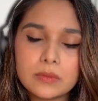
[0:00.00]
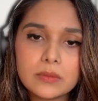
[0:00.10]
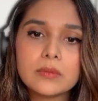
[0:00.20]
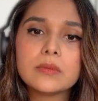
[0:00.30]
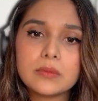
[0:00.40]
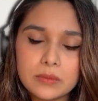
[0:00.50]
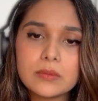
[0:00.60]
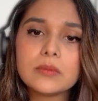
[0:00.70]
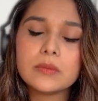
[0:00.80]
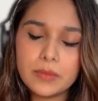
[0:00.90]
So if you
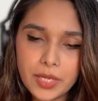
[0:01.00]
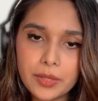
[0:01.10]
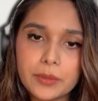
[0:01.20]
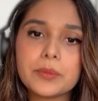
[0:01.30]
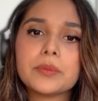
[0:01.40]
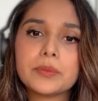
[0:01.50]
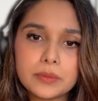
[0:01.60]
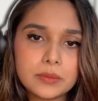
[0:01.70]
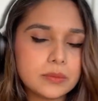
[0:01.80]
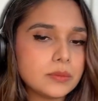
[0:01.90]
have to avoid that,
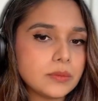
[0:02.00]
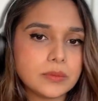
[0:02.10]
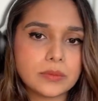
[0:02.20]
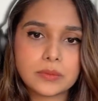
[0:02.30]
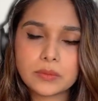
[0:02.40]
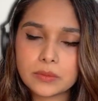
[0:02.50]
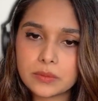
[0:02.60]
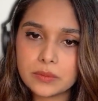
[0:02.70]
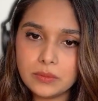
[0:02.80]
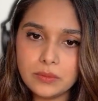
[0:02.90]
an
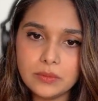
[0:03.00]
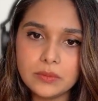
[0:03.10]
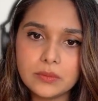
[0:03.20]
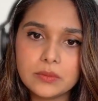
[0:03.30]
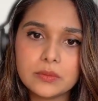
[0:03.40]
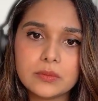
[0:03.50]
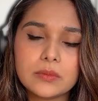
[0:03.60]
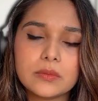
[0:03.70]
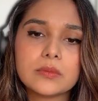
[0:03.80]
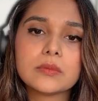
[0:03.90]
electronic toothbrush
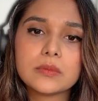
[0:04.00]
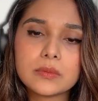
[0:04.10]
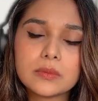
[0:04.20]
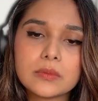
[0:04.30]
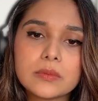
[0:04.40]
definitely helps